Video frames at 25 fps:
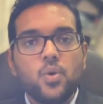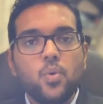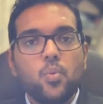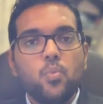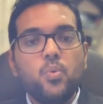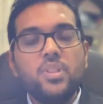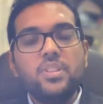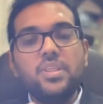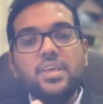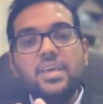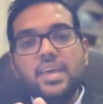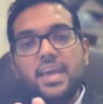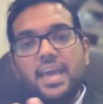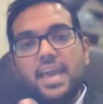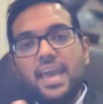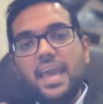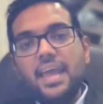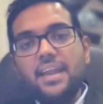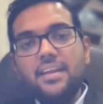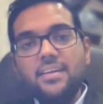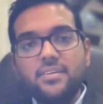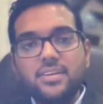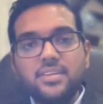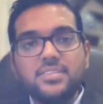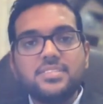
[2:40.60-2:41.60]
With the
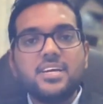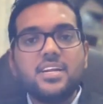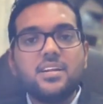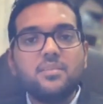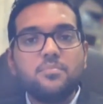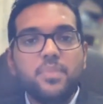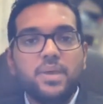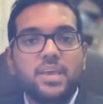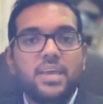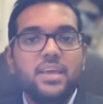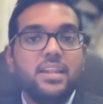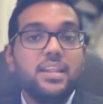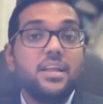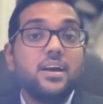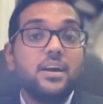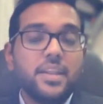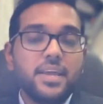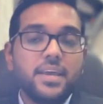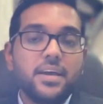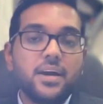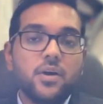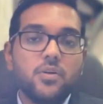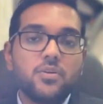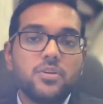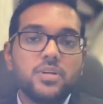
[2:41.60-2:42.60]
end result being
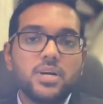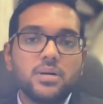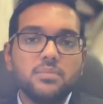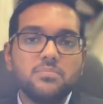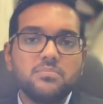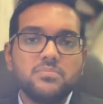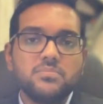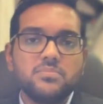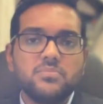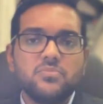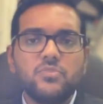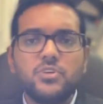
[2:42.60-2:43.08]
learning outcome,